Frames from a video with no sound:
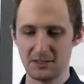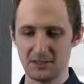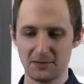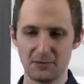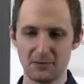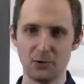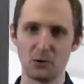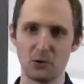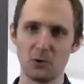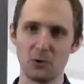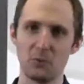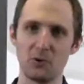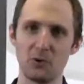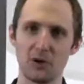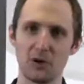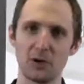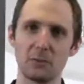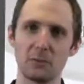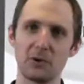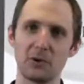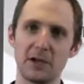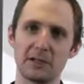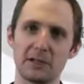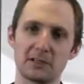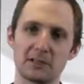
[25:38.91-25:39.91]
the focal point of
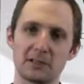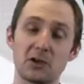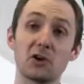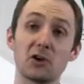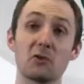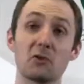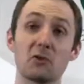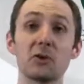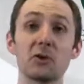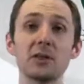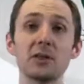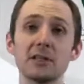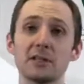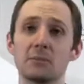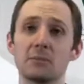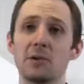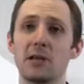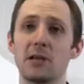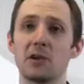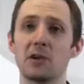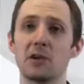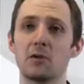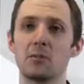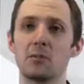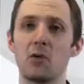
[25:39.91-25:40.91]
your plan is going to really
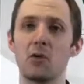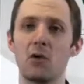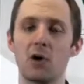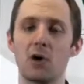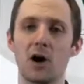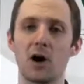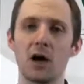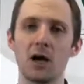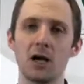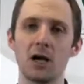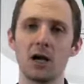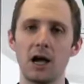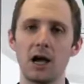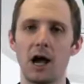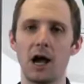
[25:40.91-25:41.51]
depend more